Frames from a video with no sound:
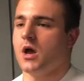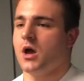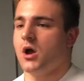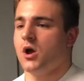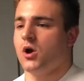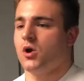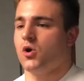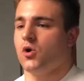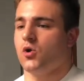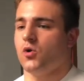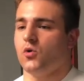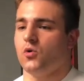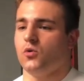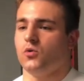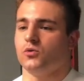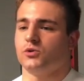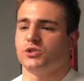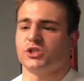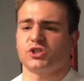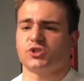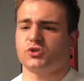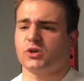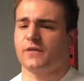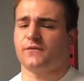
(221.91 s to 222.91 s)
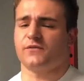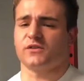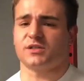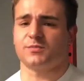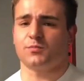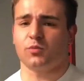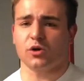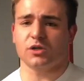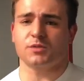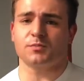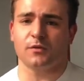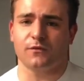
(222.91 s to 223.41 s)
who just train for
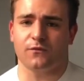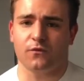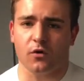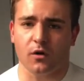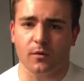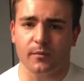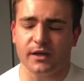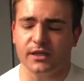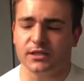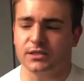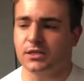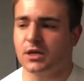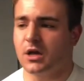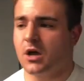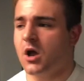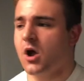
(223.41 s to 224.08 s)
sports performance